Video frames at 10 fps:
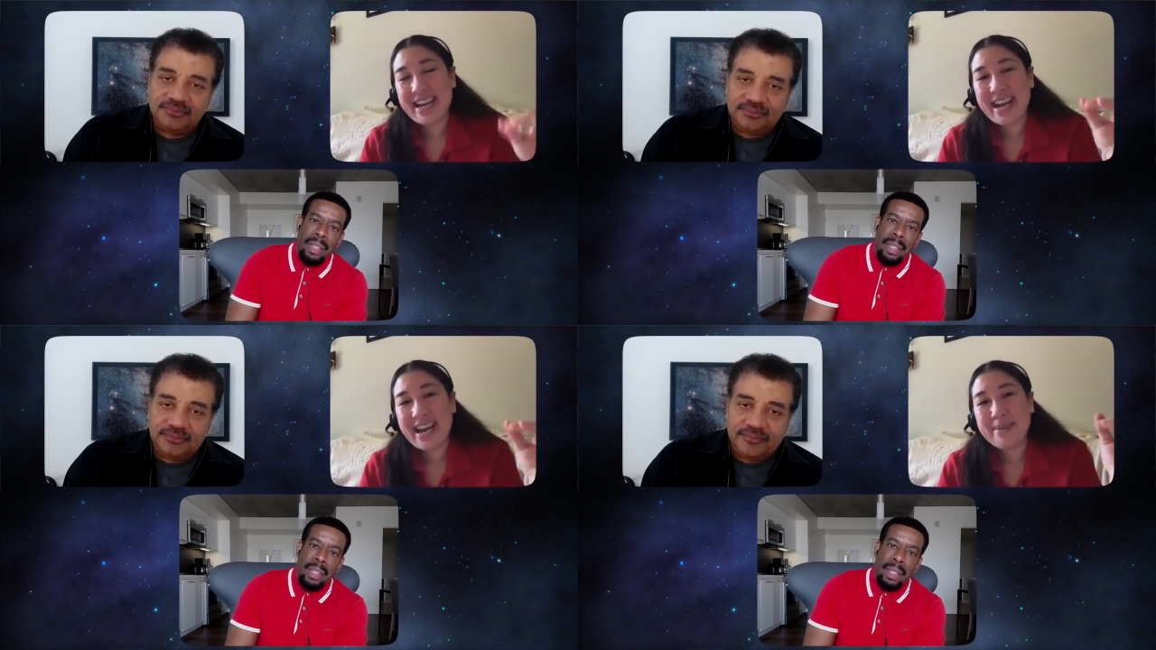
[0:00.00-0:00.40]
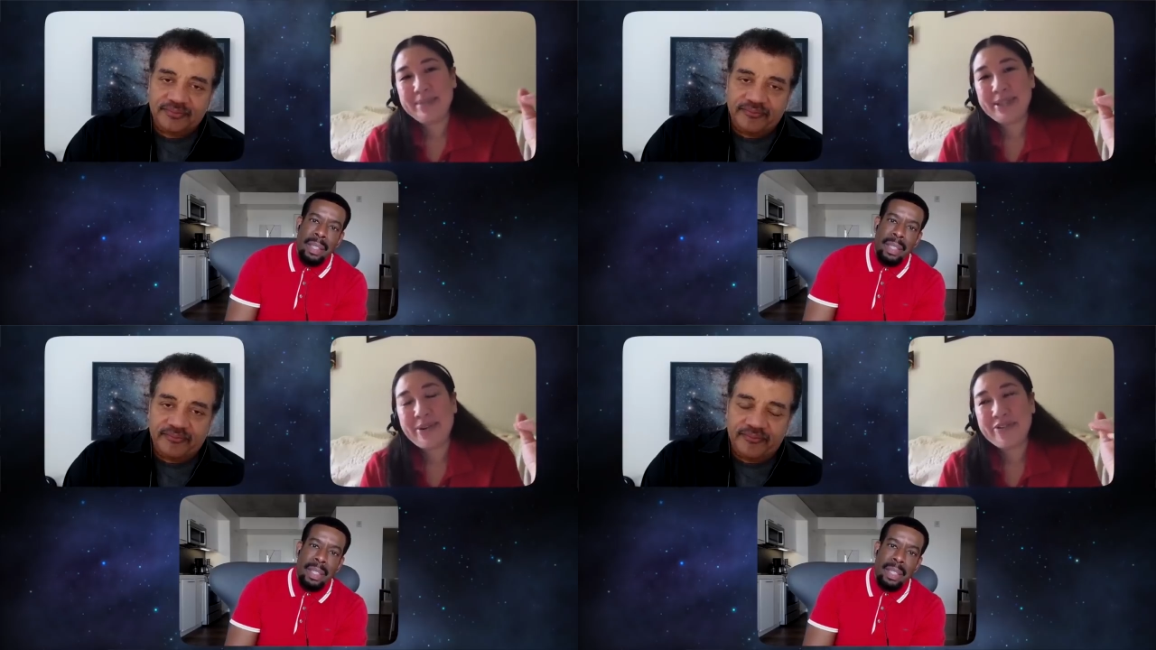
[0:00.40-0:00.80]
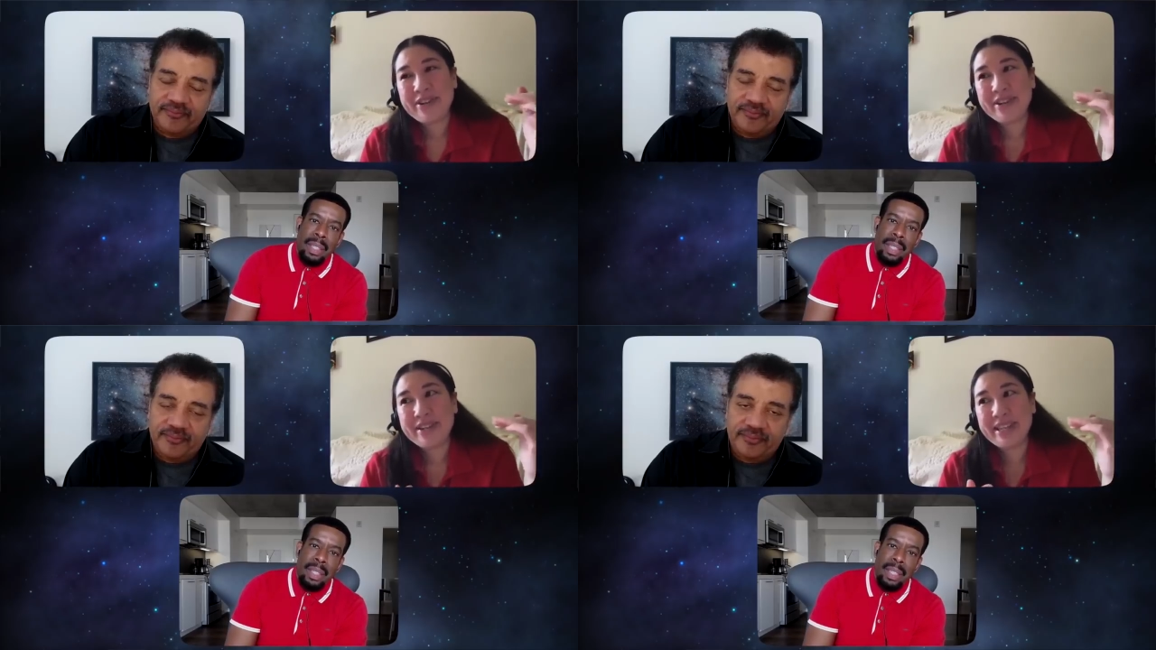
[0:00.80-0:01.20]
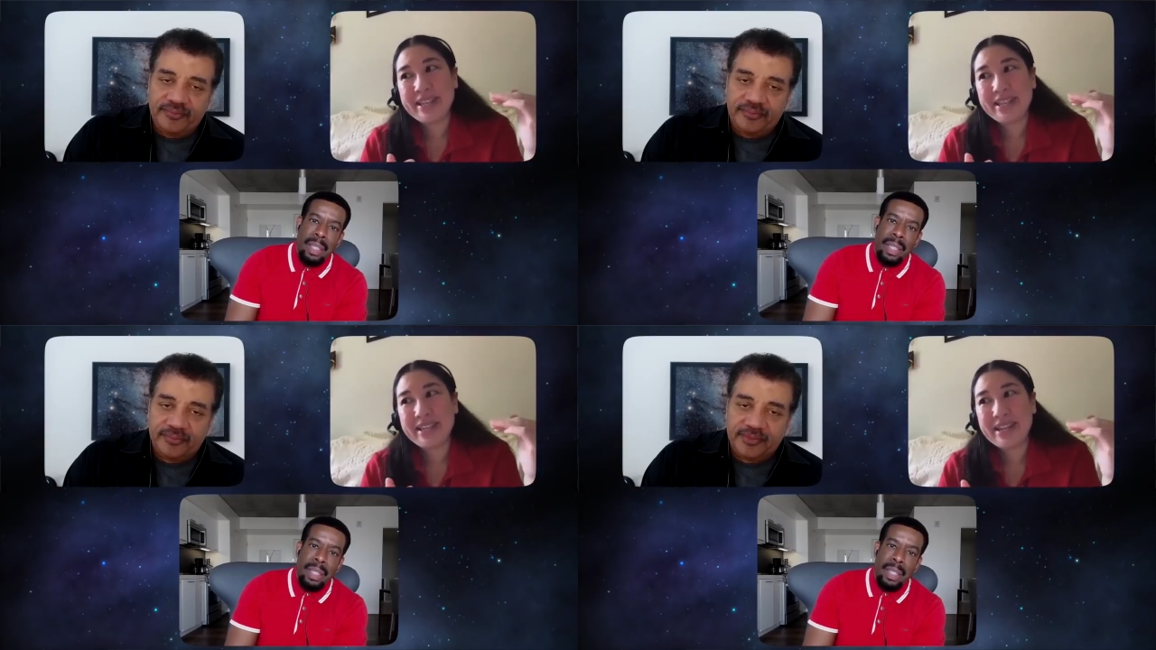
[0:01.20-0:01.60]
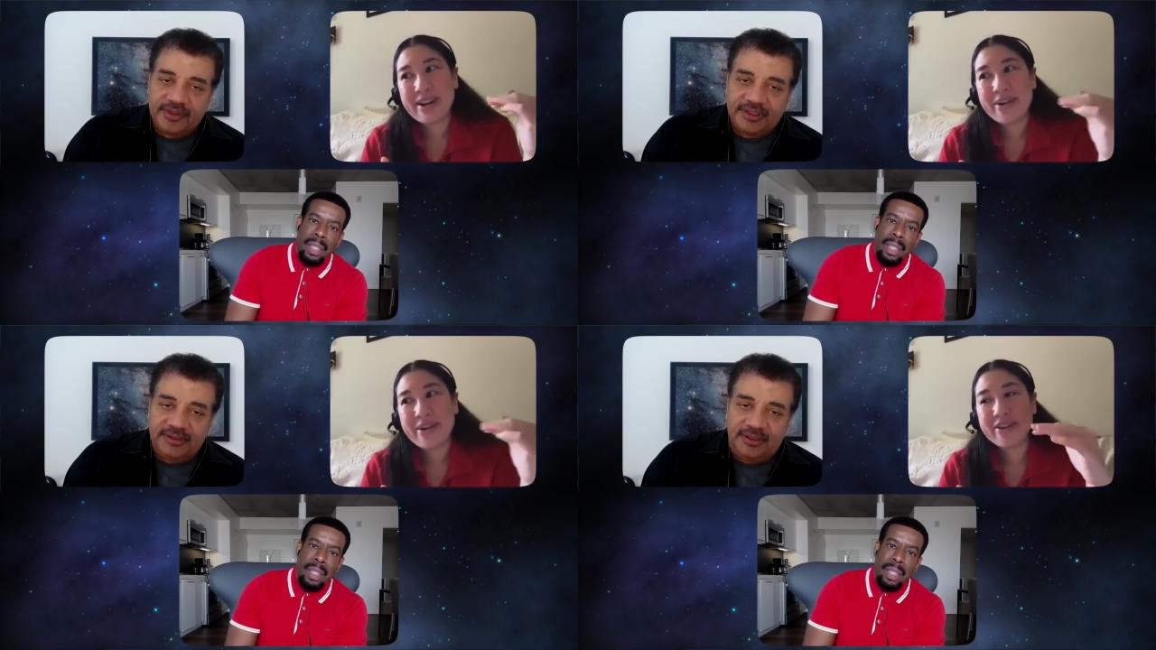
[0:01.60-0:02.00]
Speaker 1: Um, so if you're in the, you
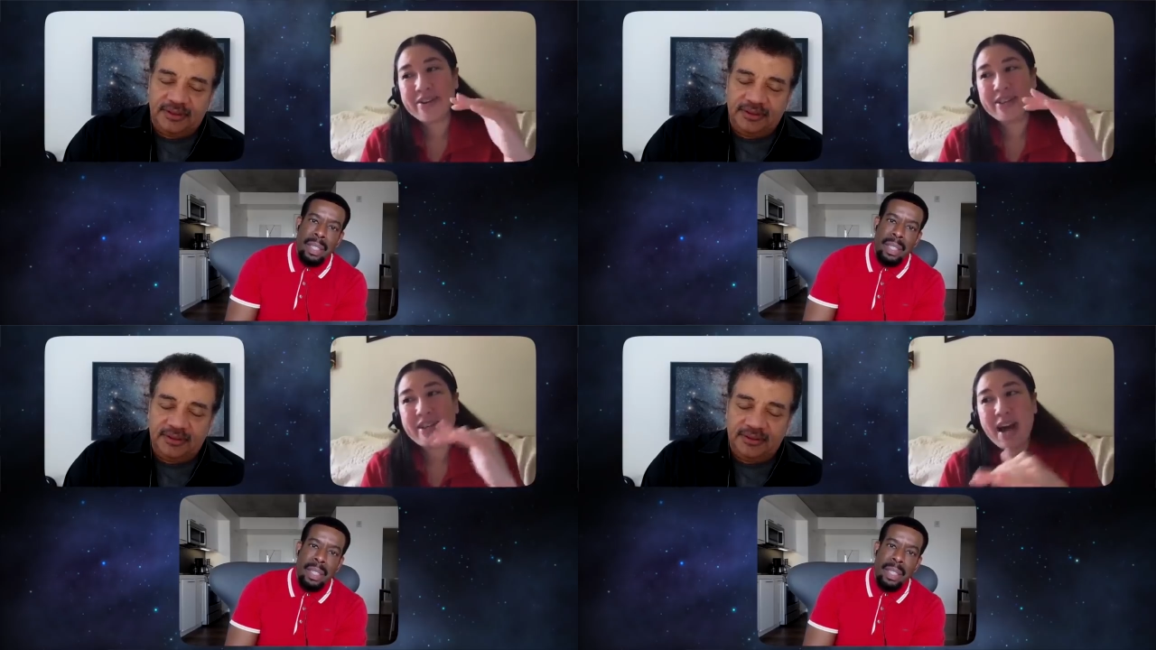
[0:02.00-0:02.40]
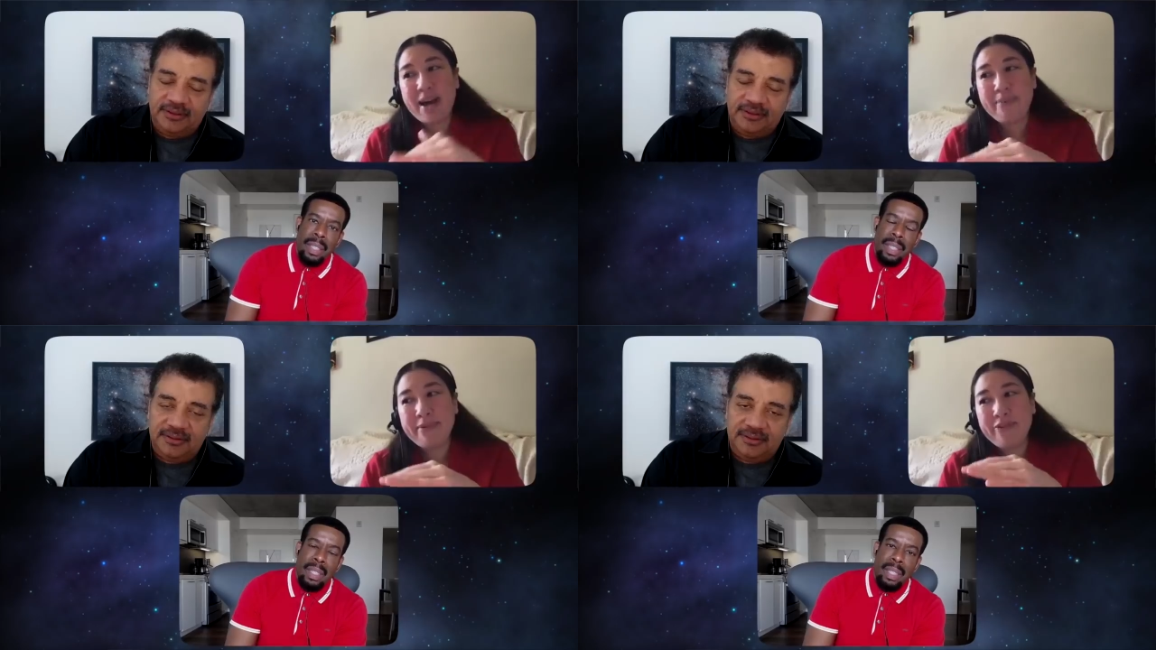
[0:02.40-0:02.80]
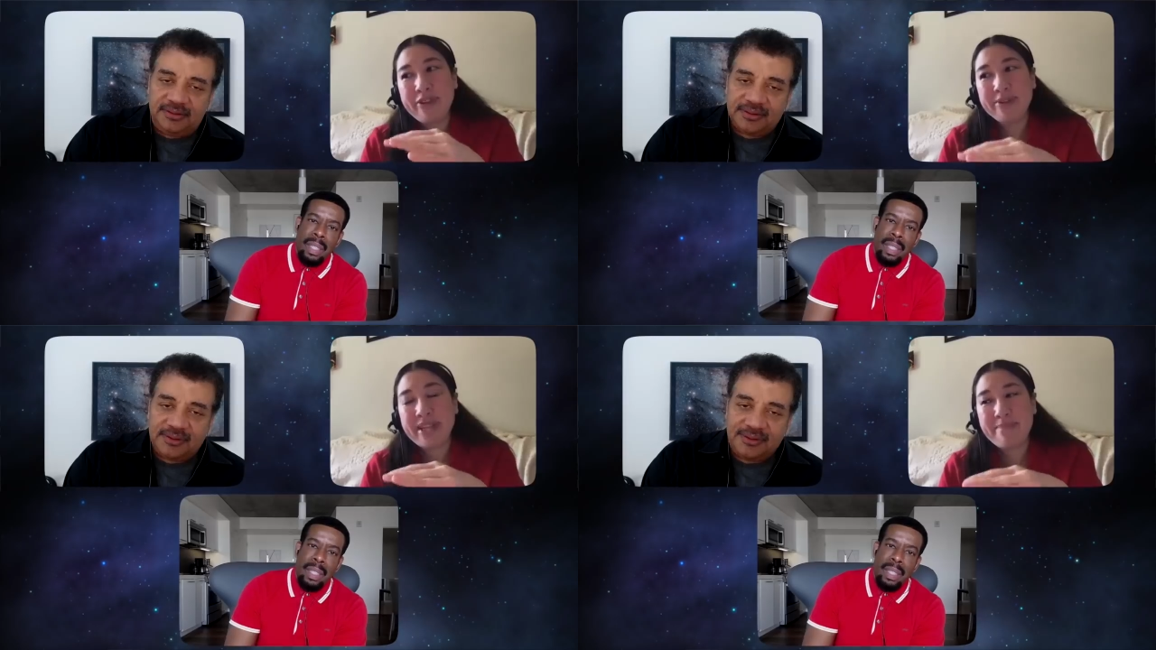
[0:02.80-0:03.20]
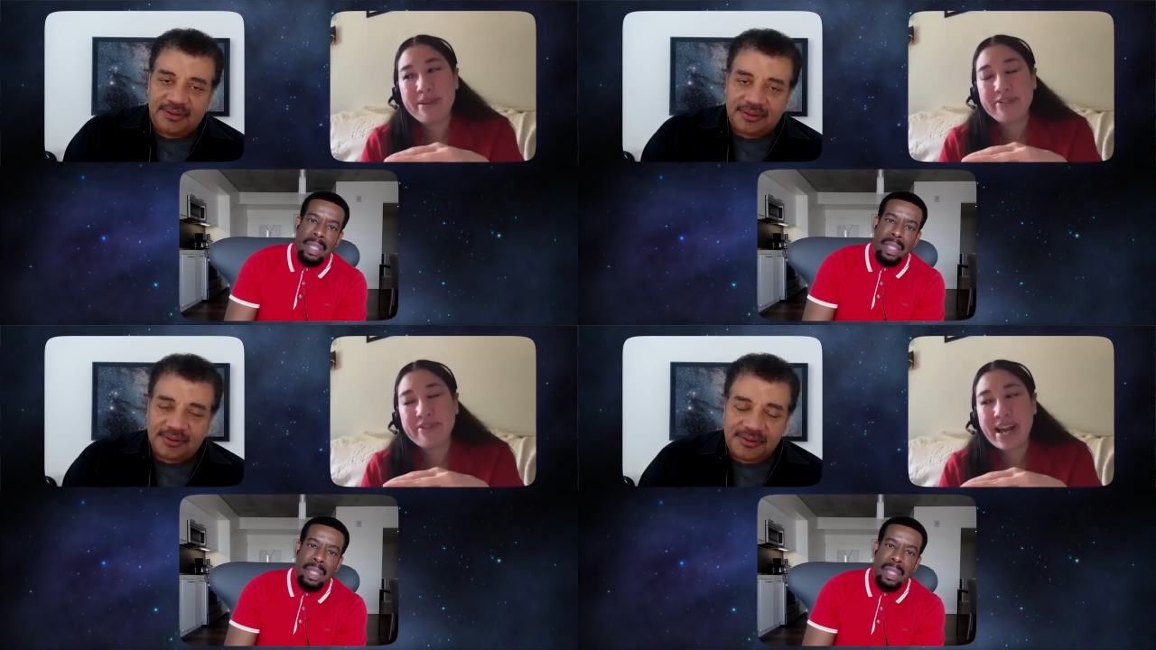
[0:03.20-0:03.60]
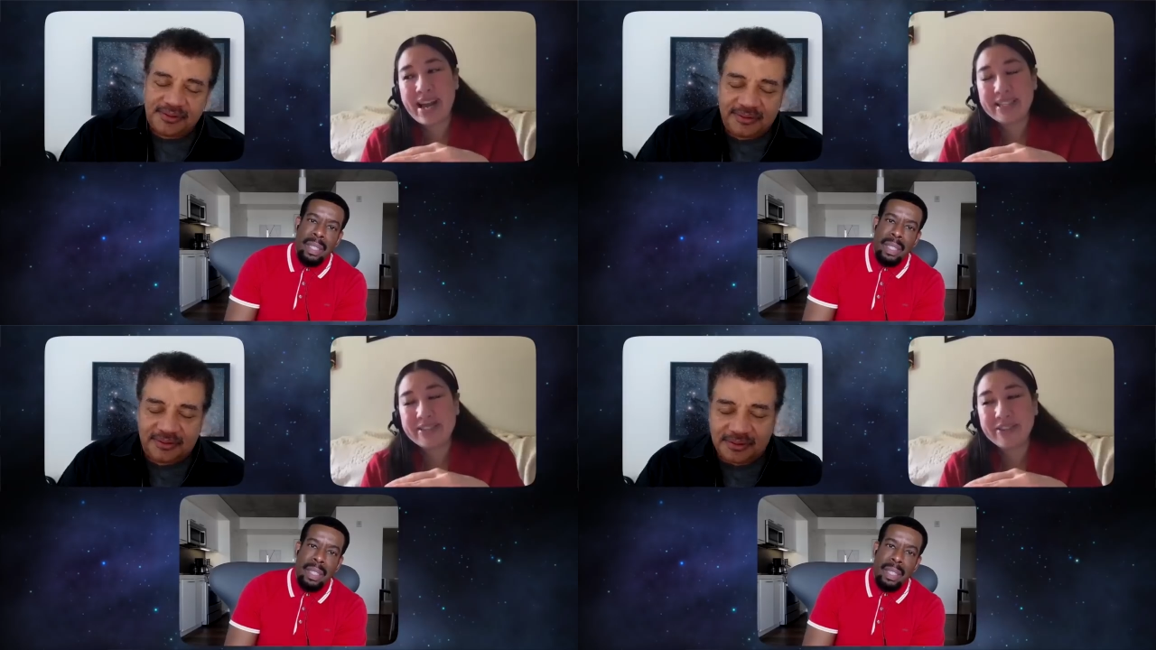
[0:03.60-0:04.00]
know, if you're in the top few centimeters in the
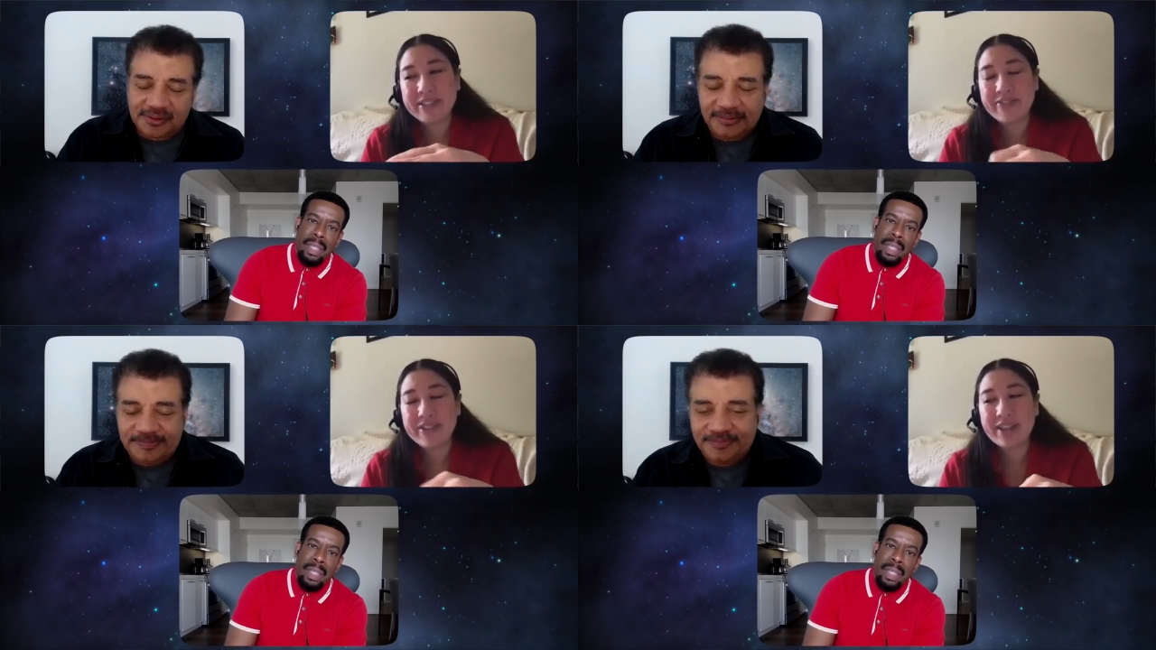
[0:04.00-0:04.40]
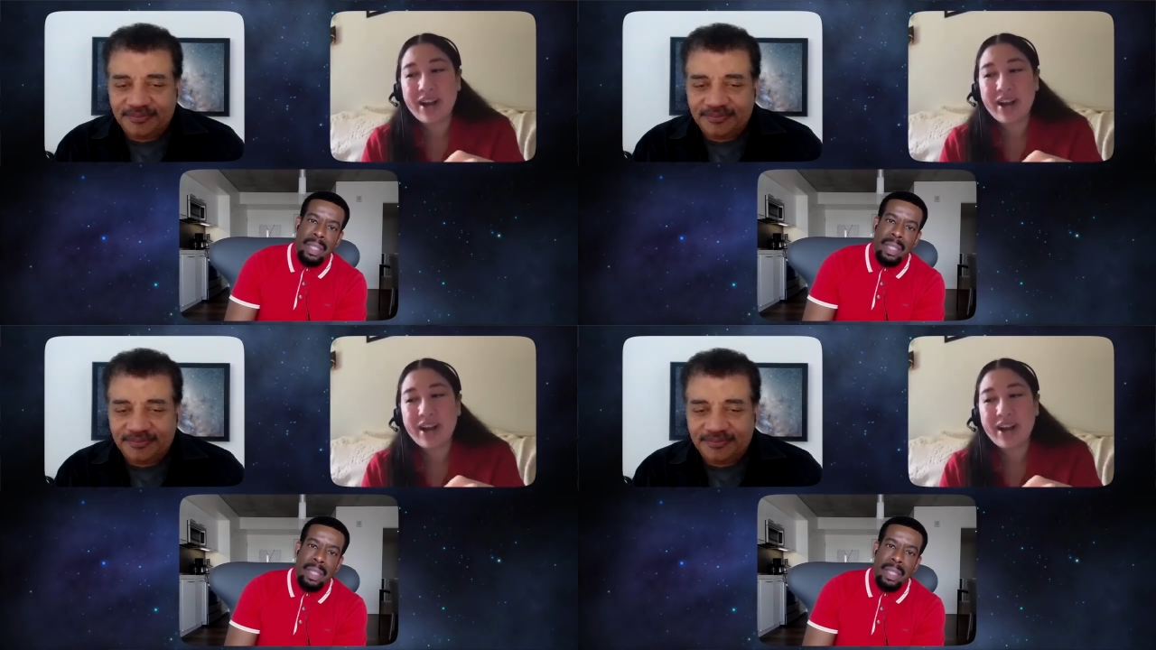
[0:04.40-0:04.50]
asteroid surface,